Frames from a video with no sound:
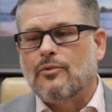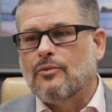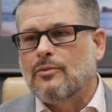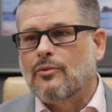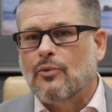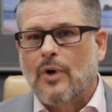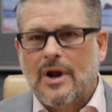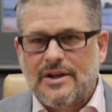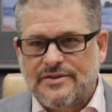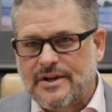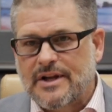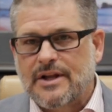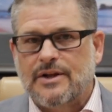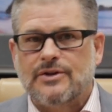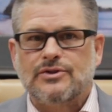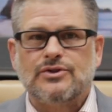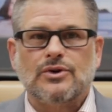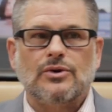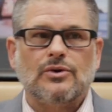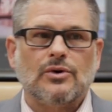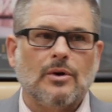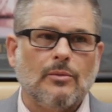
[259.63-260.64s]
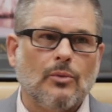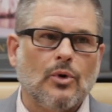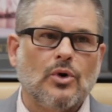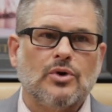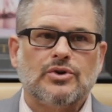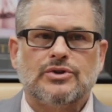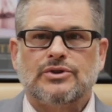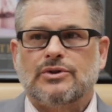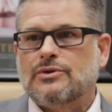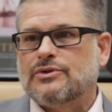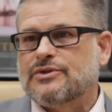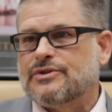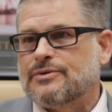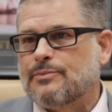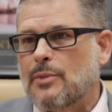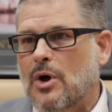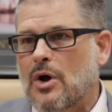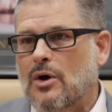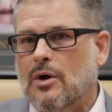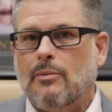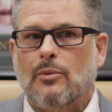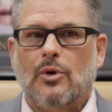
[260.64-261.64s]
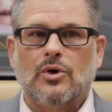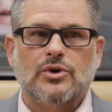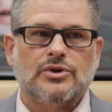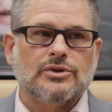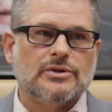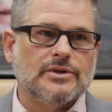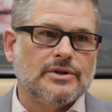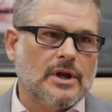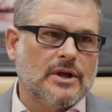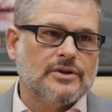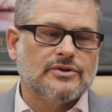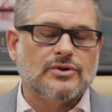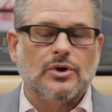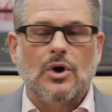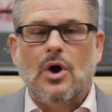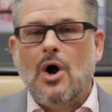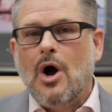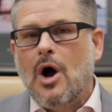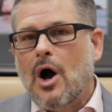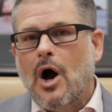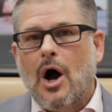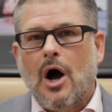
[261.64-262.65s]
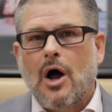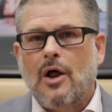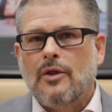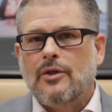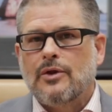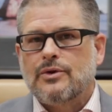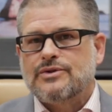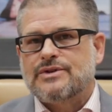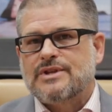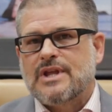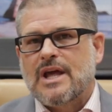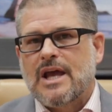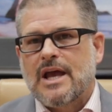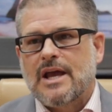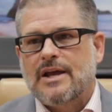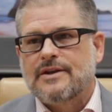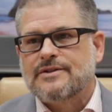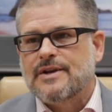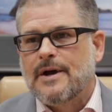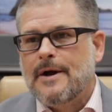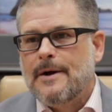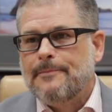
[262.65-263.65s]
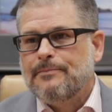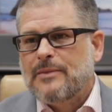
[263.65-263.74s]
residential, commercial, small commercial, industrial, all those things.